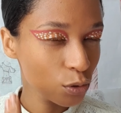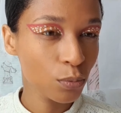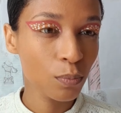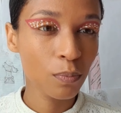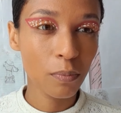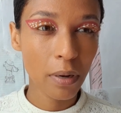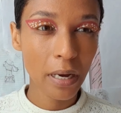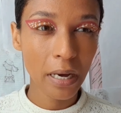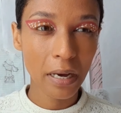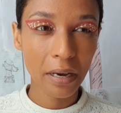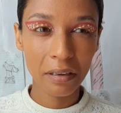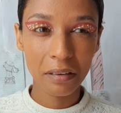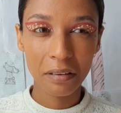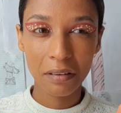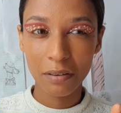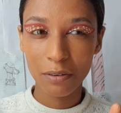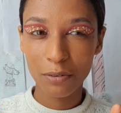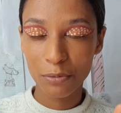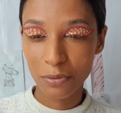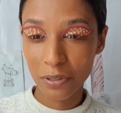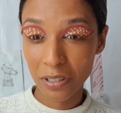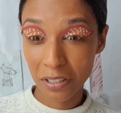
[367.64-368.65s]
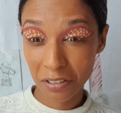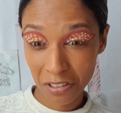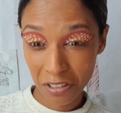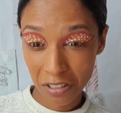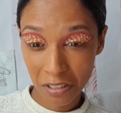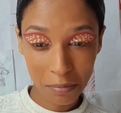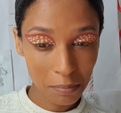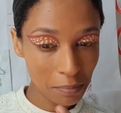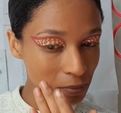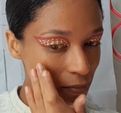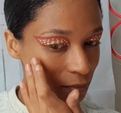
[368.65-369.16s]
my
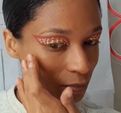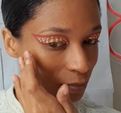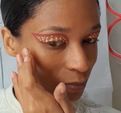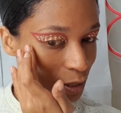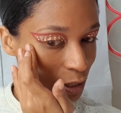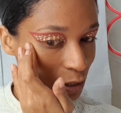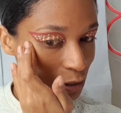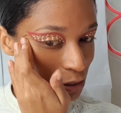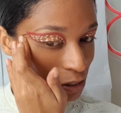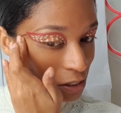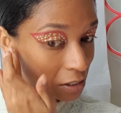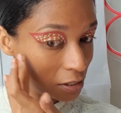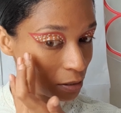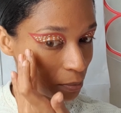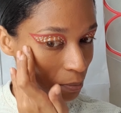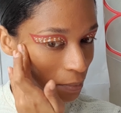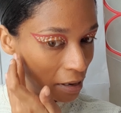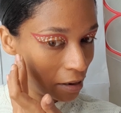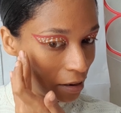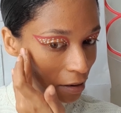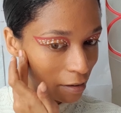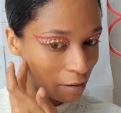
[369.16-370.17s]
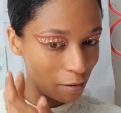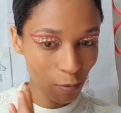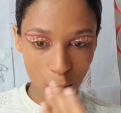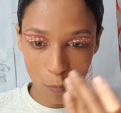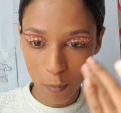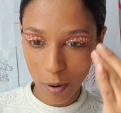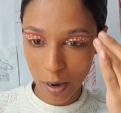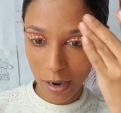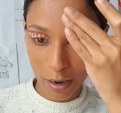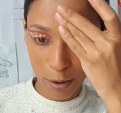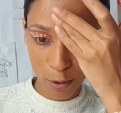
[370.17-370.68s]
regime, my regime,
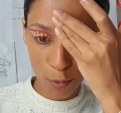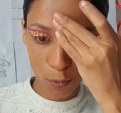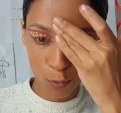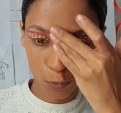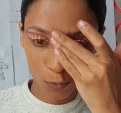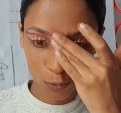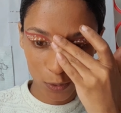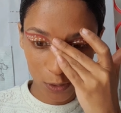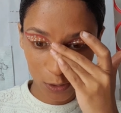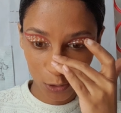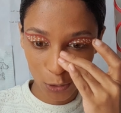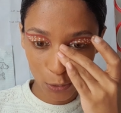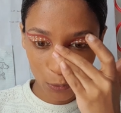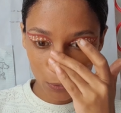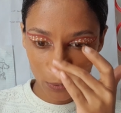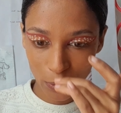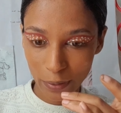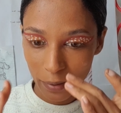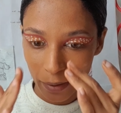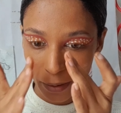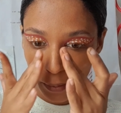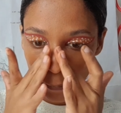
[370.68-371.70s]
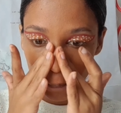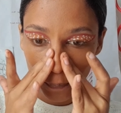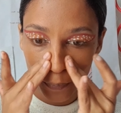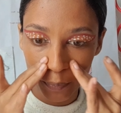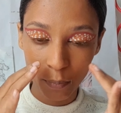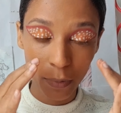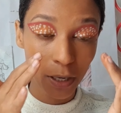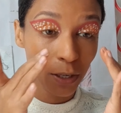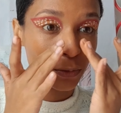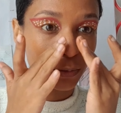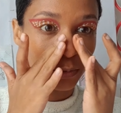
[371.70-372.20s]
my regime,
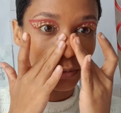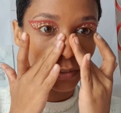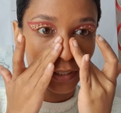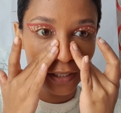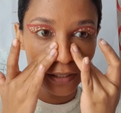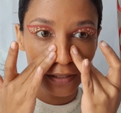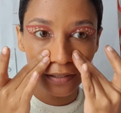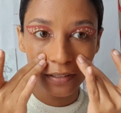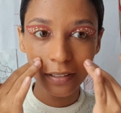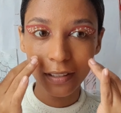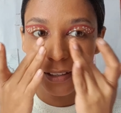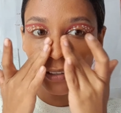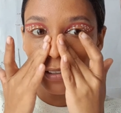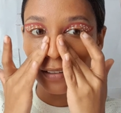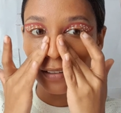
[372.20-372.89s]
my routine,